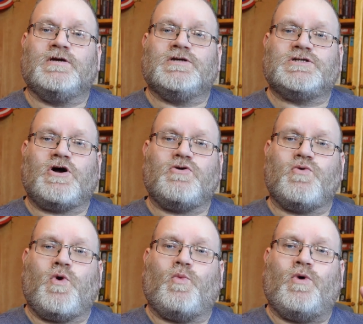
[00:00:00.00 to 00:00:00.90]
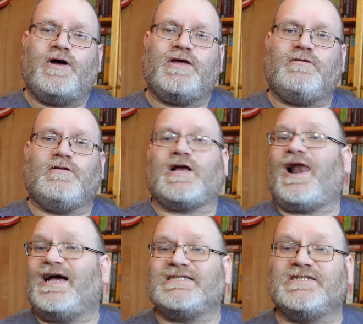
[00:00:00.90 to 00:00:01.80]
So while
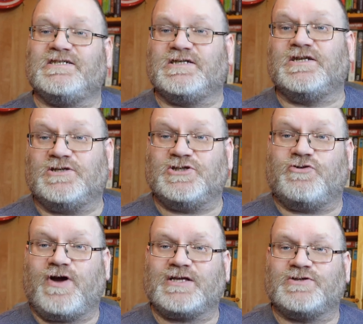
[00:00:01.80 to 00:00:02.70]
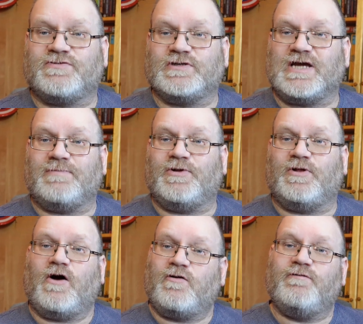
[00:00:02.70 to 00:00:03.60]
classes in Dungeons and Dragons, for
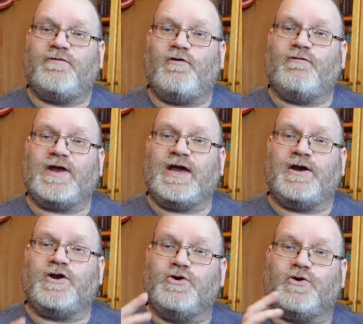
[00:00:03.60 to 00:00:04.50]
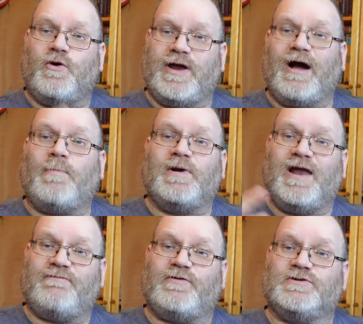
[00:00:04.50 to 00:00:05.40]
example, are involved in you going up
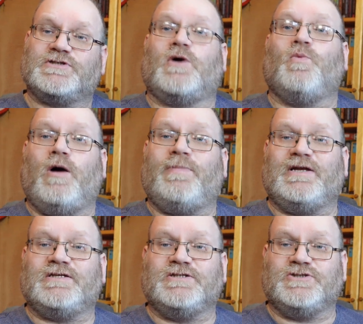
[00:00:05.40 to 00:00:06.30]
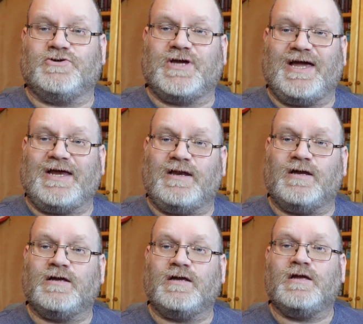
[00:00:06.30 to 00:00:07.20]
levels and what abilities you gain,
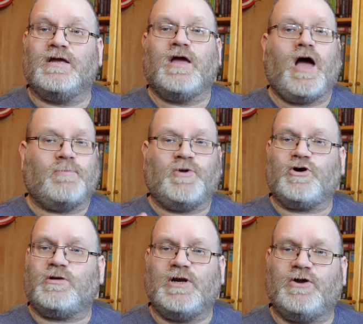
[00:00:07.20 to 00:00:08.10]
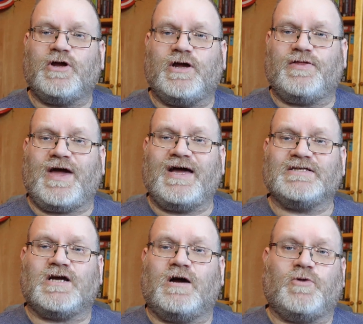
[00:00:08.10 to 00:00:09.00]
I'm not going to be looking at
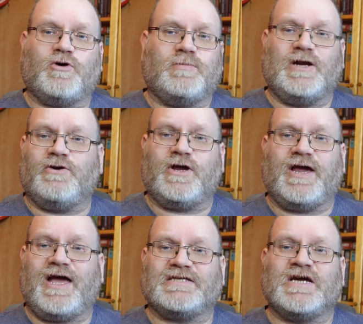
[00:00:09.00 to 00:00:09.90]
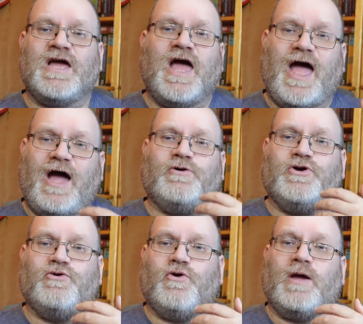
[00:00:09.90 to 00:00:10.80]
that. I'm not going to be looking at how
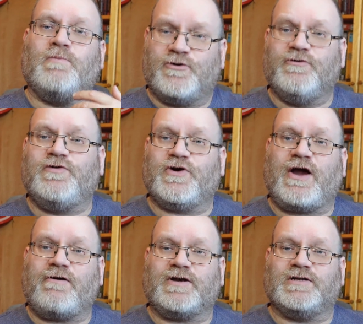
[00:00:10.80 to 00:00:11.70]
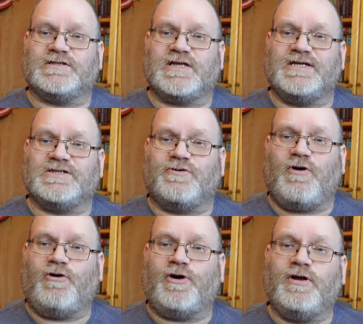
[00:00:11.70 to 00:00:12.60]
you improve your characters later
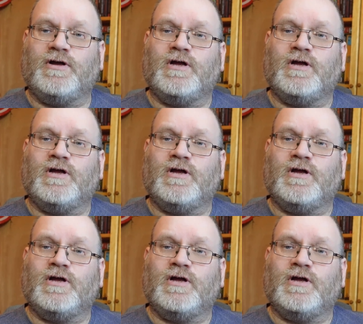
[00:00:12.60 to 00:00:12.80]
on,